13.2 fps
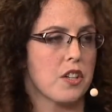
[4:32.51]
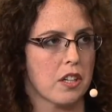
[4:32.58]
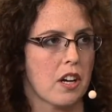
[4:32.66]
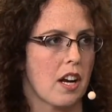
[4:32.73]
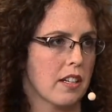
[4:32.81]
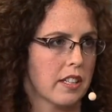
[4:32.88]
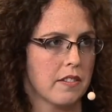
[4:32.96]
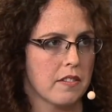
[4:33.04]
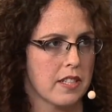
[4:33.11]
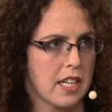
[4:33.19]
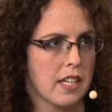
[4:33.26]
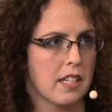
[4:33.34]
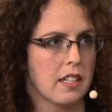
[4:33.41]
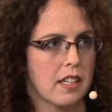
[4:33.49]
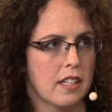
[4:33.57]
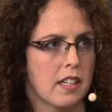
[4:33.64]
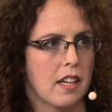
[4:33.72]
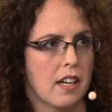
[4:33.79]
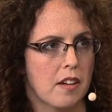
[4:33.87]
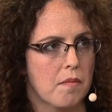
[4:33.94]
out your cognitive state mm
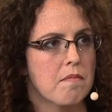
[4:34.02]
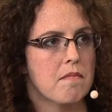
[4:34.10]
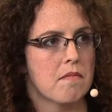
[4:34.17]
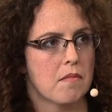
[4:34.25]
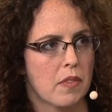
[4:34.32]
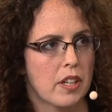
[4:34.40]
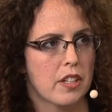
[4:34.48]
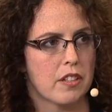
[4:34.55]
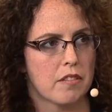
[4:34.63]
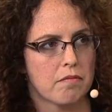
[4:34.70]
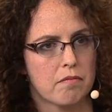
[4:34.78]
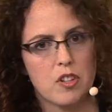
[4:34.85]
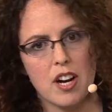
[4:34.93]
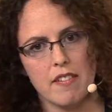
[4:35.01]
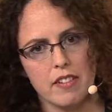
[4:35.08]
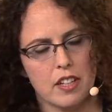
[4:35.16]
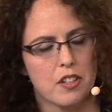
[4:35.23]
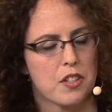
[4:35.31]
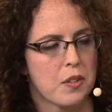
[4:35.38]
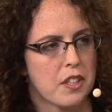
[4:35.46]
-hmm. um, while you're
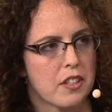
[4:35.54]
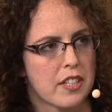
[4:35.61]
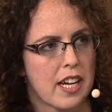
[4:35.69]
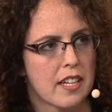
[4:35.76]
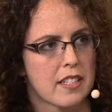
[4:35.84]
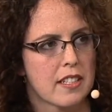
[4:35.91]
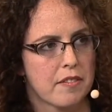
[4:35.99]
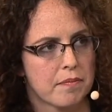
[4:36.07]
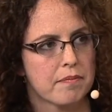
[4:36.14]
driving or doing your task.